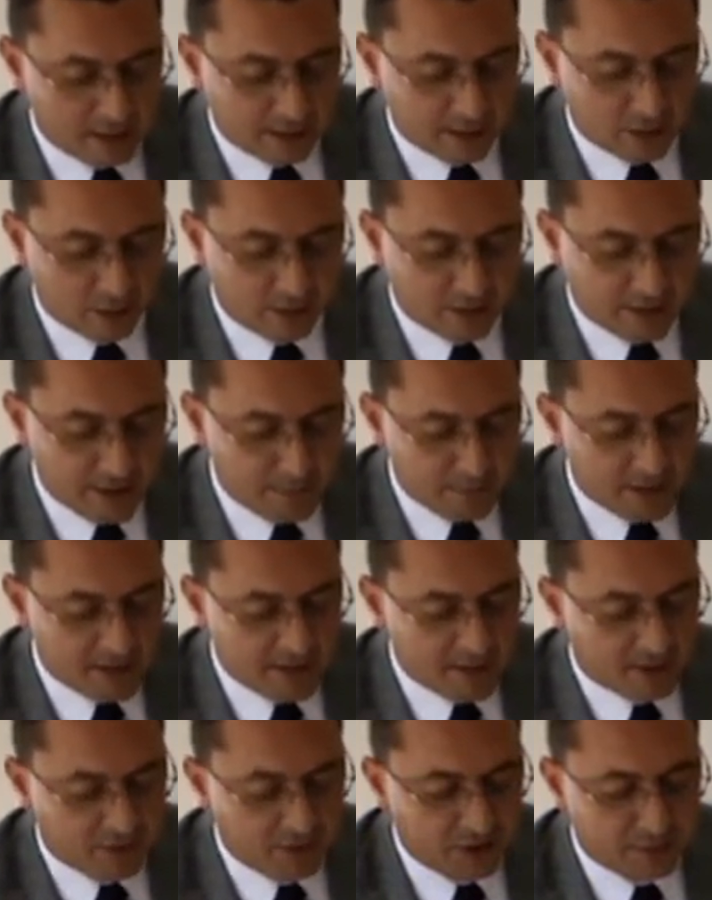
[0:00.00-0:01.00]
So the
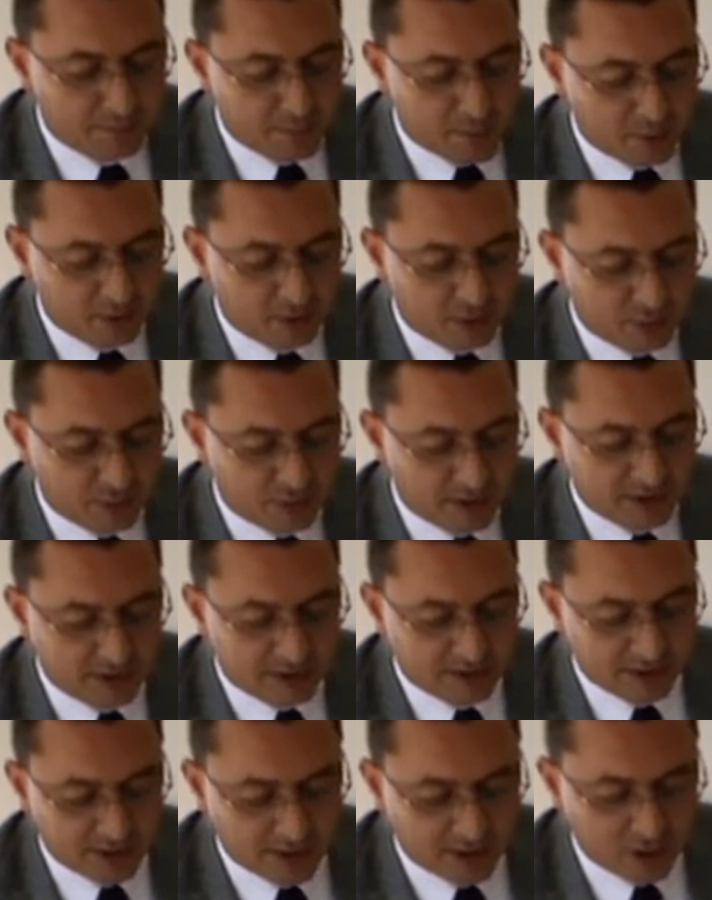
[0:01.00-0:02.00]
typical response to
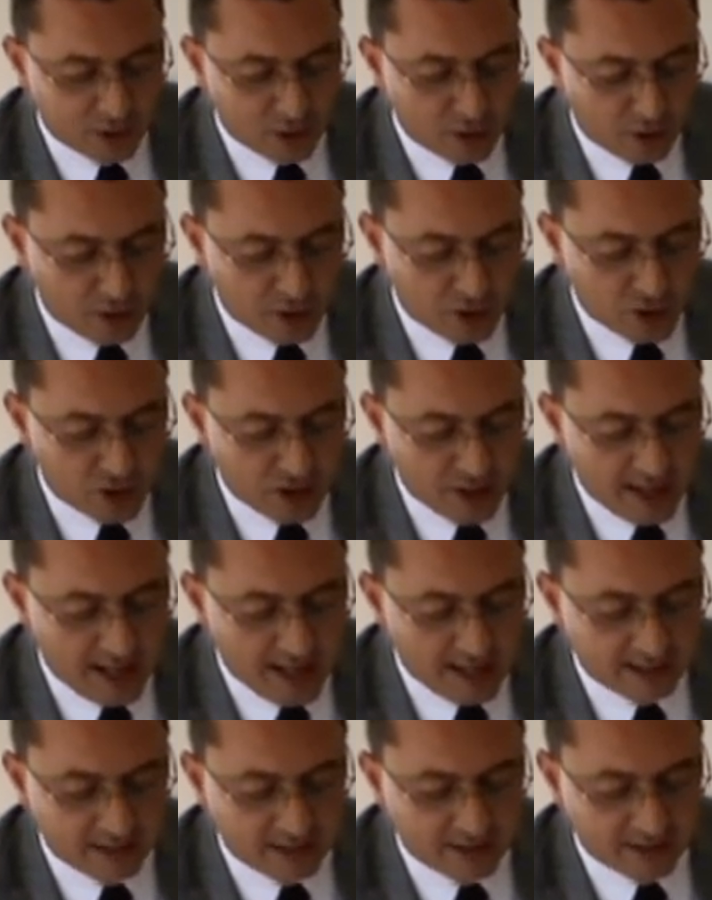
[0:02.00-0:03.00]
this uh, knowledge
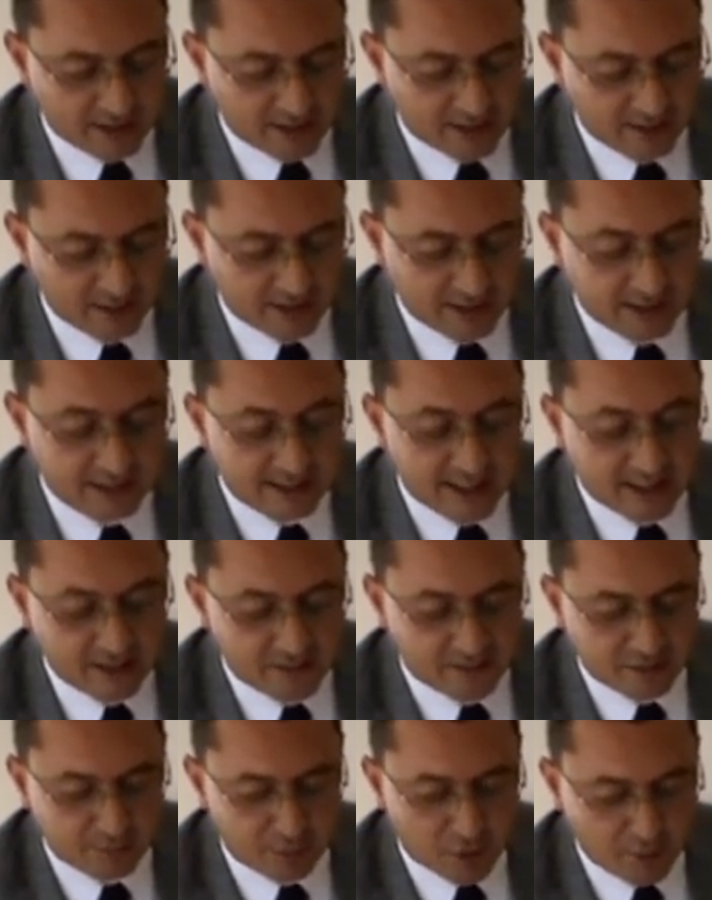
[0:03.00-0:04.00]
and uh,
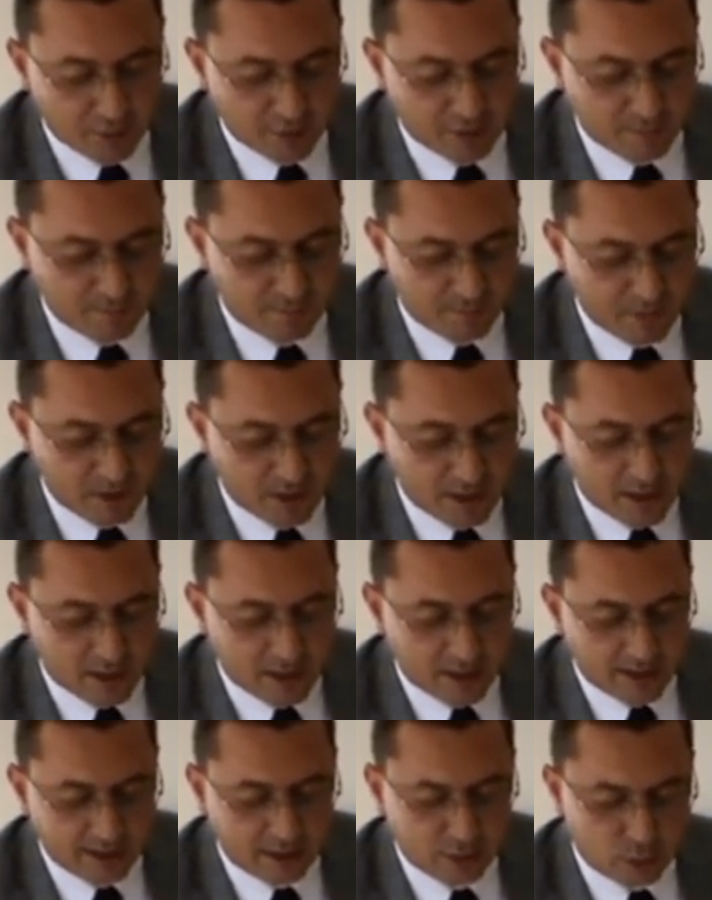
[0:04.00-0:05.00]
incentives problem
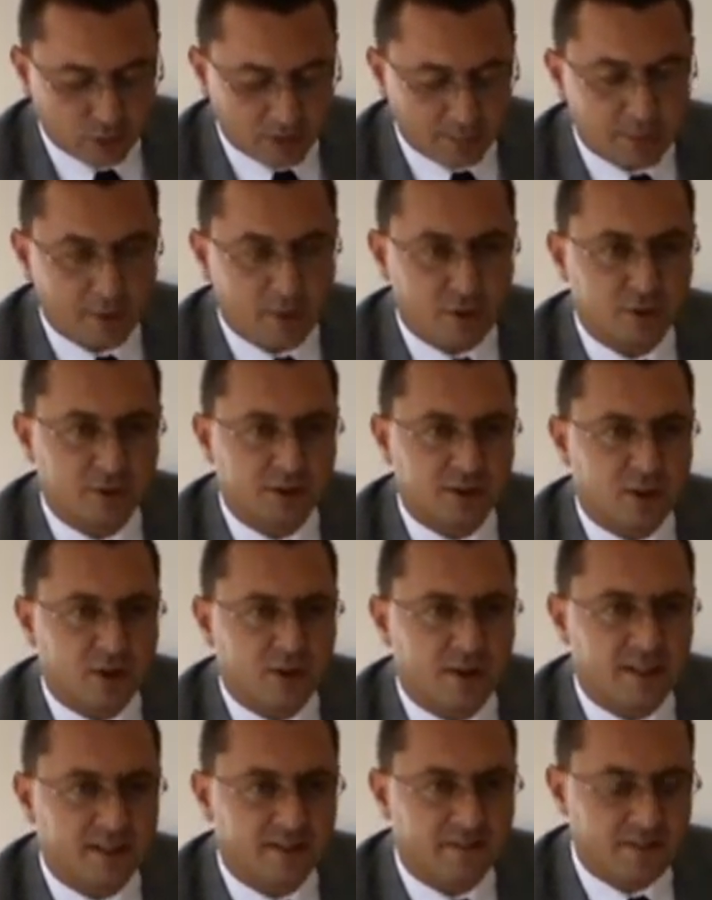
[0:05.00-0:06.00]
is to impose
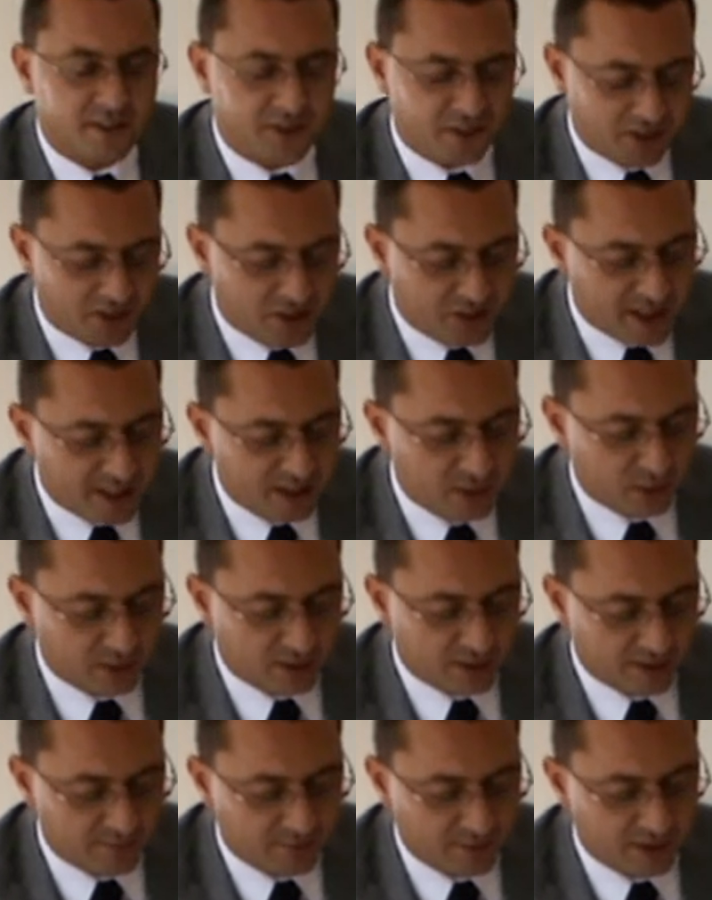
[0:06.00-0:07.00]
only a very
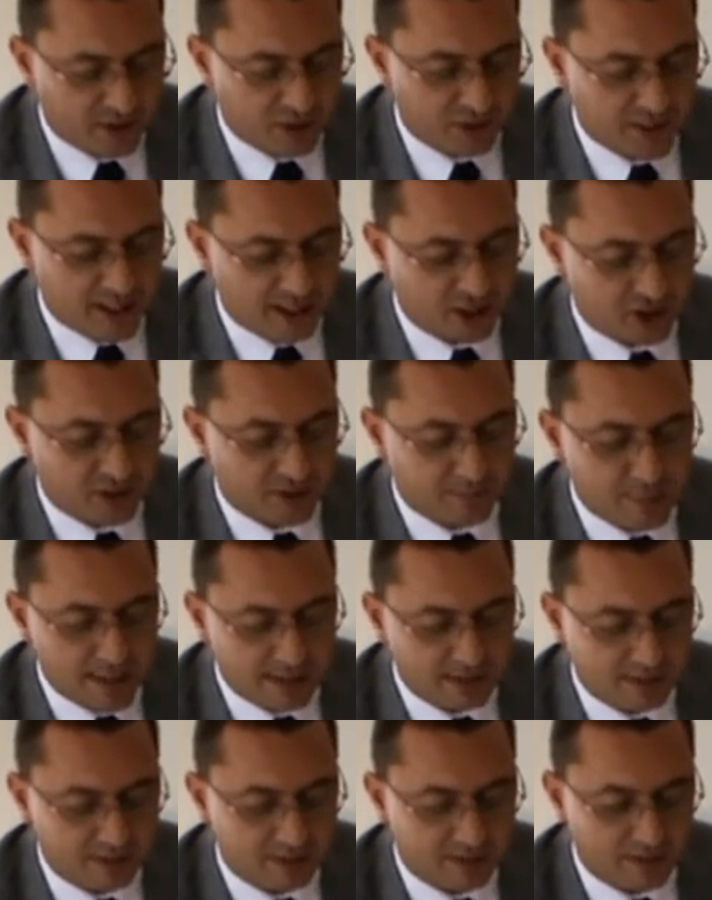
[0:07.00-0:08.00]
gradual correction
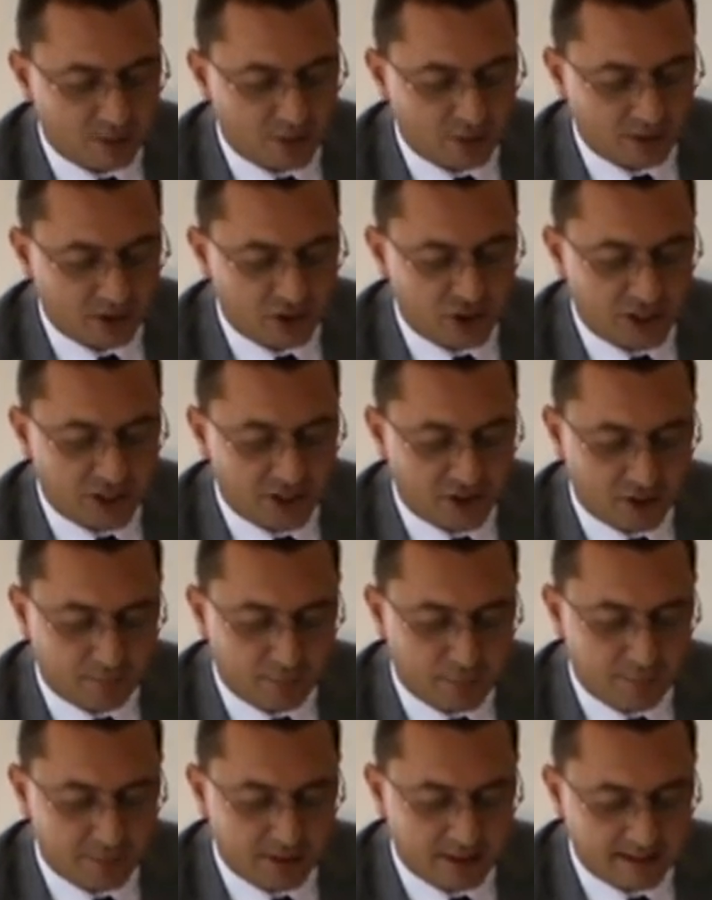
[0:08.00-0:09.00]
path on the general
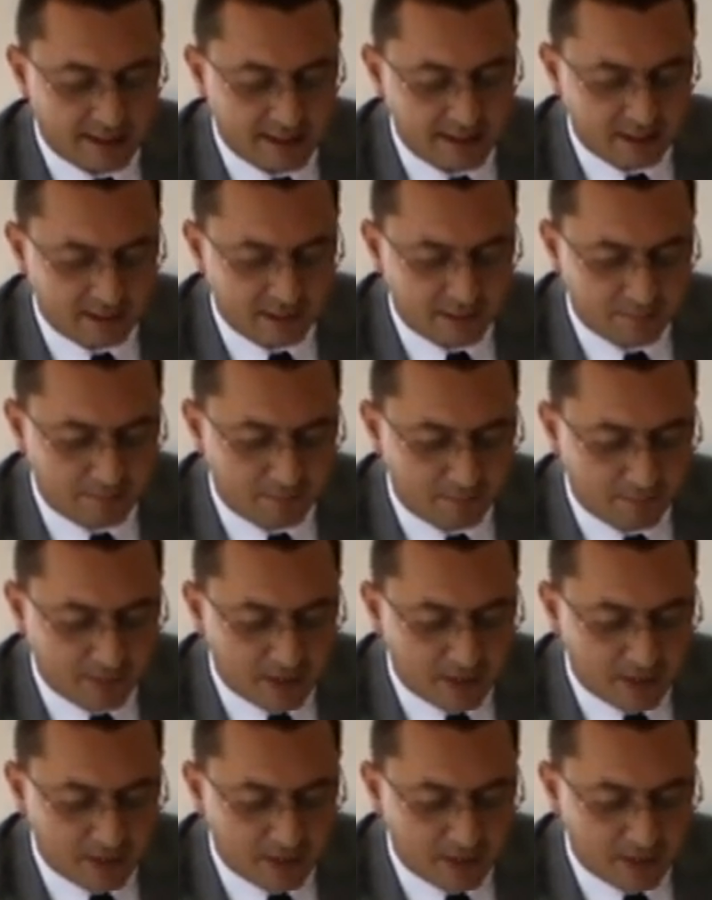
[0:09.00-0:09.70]
public debt